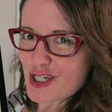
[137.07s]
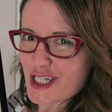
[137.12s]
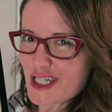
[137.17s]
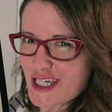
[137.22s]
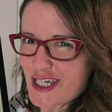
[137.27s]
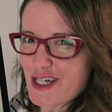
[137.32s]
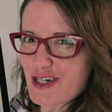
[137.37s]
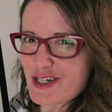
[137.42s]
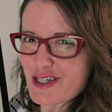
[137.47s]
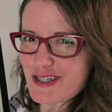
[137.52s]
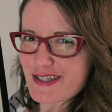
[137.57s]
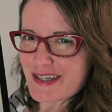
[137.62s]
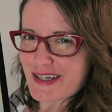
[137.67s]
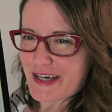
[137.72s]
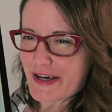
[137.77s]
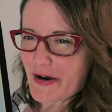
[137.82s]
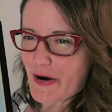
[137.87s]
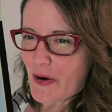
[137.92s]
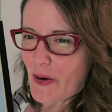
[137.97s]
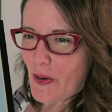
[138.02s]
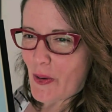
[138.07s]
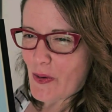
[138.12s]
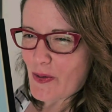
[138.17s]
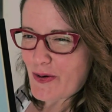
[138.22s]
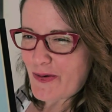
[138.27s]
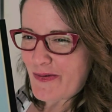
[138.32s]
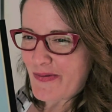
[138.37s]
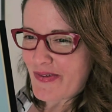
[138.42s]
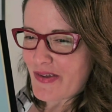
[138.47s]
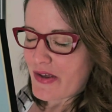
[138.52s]
years
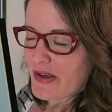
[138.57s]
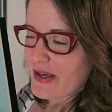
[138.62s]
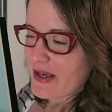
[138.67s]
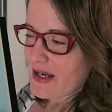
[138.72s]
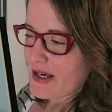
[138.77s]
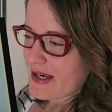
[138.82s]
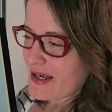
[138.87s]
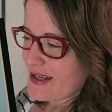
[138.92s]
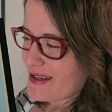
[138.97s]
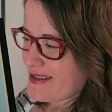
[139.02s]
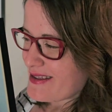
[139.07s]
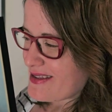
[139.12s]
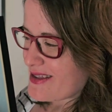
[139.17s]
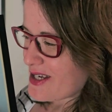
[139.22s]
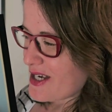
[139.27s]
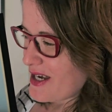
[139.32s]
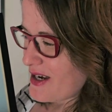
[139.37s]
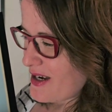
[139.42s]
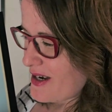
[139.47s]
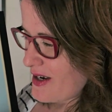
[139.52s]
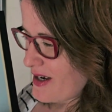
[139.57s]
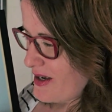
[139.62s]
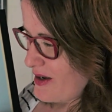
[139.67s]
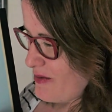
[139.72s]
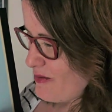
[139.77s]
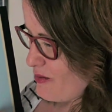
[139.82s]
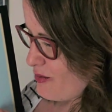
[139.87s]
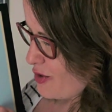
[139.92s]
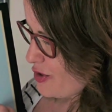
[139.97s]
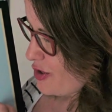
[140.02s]
ago, they
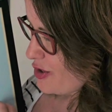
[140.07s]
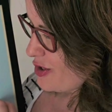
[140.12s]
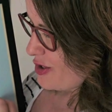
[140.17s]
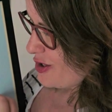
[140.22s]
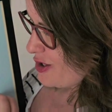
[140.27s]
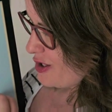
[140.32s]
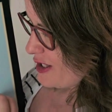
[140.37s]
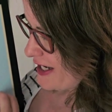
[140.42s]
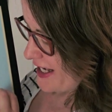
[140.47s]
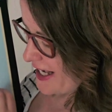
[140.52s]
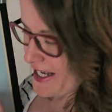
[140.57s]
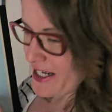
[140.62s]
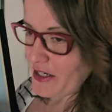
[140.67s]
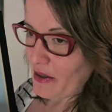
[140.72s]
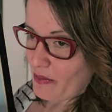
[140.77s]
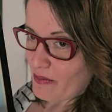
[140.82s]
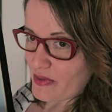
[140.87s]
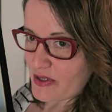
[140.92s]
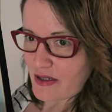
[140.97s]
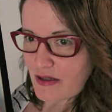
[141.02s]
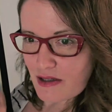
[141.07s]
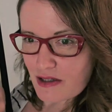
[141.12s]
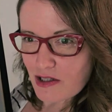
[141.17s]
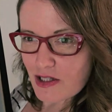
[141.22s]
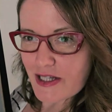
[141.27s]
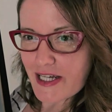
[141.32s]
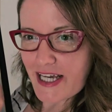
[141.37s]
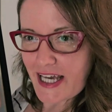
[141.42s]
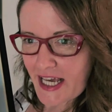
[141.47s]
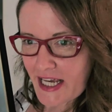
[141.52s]
were kingdoms,
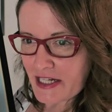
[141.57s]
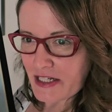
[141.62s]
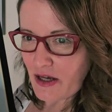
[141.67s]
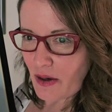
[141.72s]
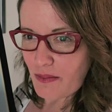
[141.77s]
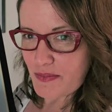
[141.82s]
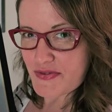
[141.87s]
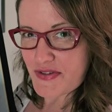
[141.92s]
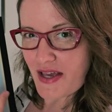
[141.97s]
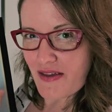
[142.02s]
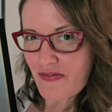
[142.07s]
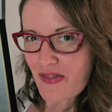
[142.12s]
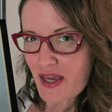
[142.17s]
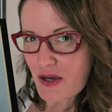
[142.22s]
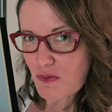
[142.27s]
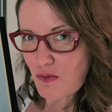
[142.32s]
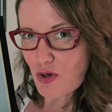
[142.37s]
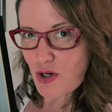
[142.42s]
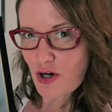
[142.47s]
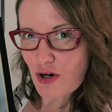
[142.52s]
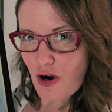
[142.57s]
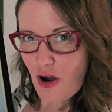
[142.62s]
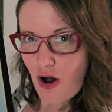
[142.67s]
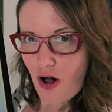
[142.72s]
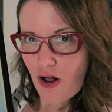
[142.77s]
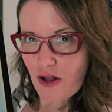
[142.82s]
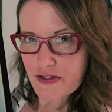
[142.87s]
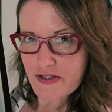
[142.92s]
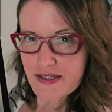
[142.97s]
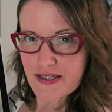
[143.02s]
little kingdoms. And they were
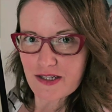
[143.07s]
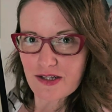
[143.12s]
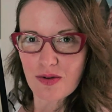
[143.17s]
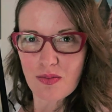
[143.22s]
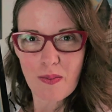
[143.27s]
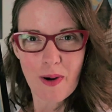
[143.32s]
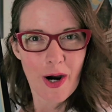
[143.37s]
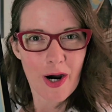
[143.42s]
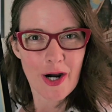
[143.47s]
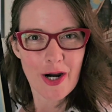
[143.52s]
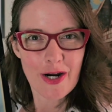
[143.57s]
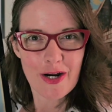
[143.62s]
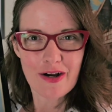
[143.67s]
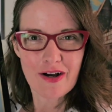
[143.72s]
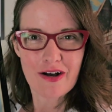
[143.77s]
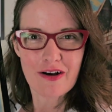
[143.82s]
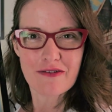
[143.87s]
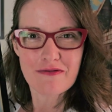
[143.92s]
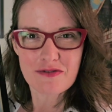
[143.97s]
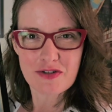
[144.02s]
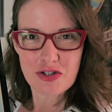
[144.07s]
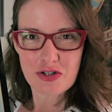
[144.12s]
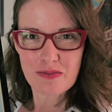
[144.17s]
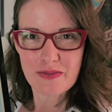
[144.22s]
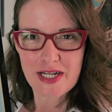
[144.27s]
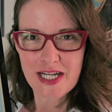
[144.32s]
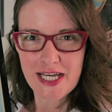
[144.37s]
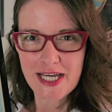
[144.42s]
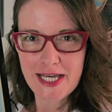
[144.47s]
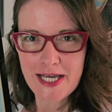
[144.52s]
all still part of
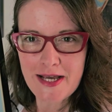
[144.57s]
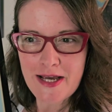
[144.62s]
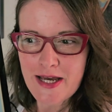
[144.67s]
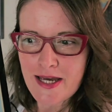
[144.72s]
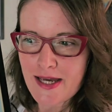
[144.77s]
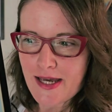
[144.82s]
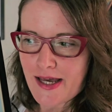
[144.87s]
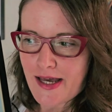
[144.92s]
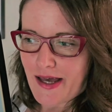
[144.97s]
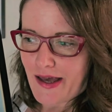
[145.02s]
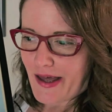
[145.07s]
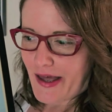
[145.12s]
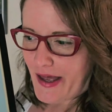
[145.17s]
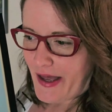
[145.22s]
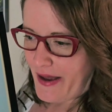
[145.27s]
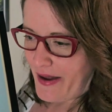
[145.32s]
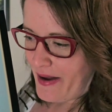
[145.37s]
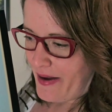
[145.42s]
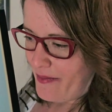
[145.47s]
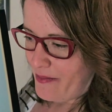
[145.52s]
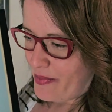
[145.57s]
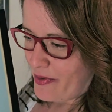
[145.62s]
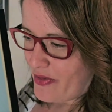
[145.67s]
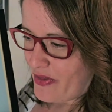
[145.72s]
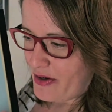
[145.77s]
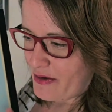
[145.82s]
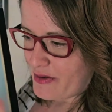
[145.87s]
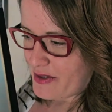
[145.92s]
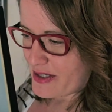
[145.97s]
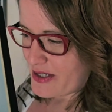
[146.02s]
Germany. But
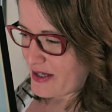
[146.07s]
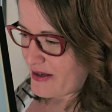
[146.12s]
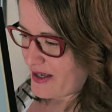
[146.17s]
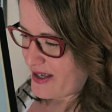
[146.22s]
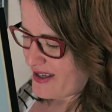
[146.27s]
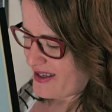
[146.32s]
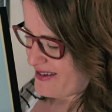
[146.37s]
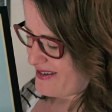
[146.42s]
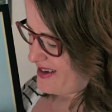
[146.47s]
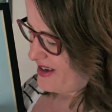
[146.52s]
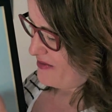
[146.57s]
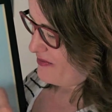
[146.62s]
there was a